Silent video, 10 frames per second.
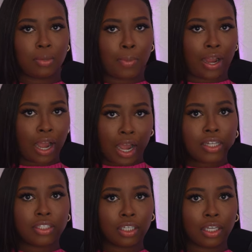my
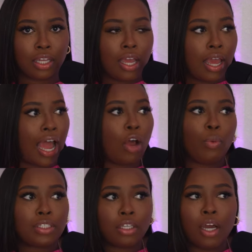content. I
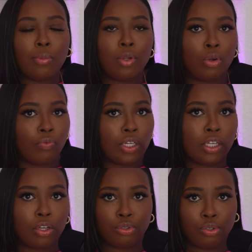wasn't uploading really
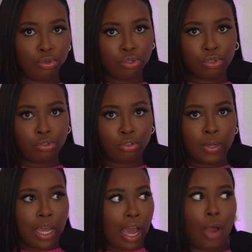on YouTube.
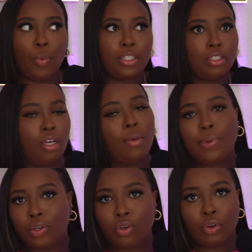I wasn't
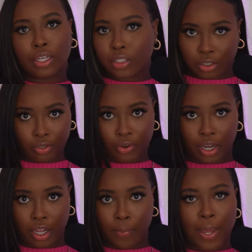uploading on
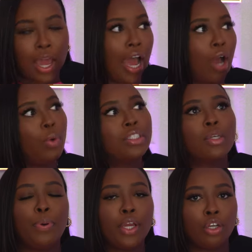Instagram. I wasn't
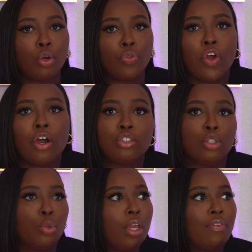putting no thought
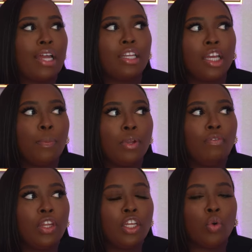into it. If I did put a
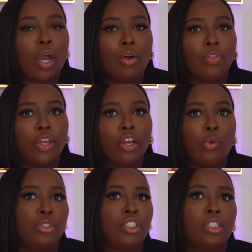video out there, it
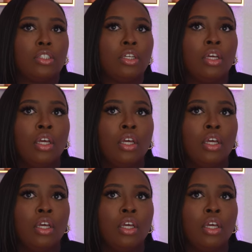was just to